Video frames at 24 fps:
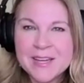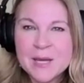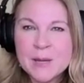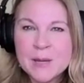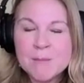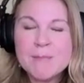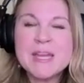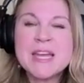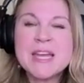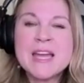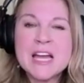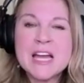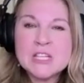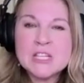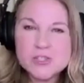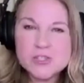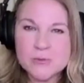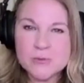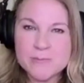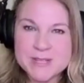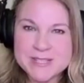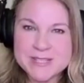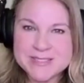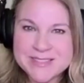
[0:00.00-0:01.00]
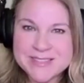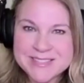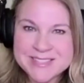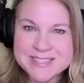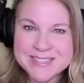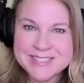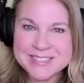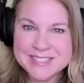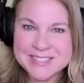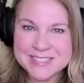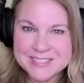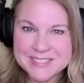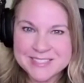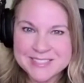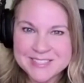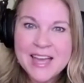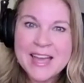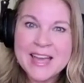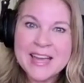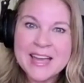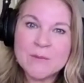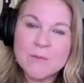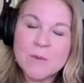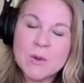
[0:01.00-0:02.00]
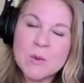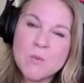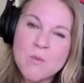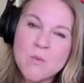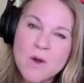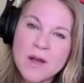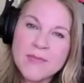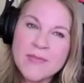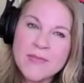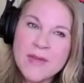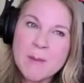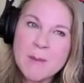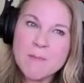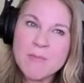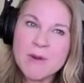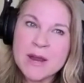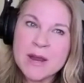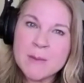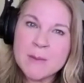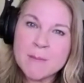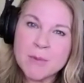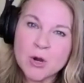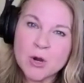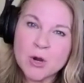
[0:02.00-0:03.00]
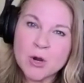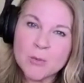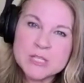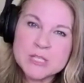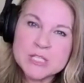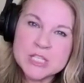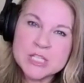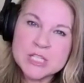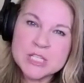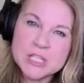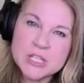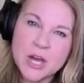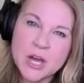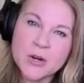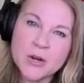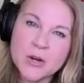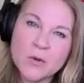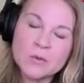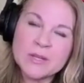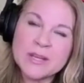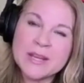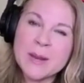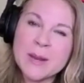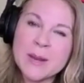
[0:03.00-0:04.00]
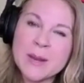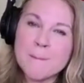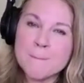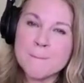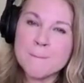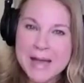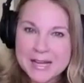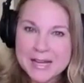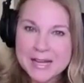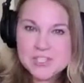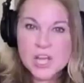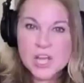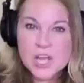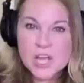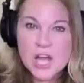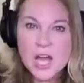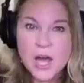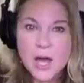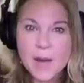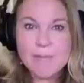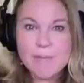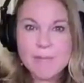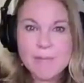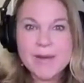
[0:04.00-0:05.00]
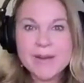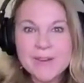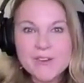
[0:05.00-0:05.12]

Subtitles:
because your business exists? And we want that brand purpose to not only match up,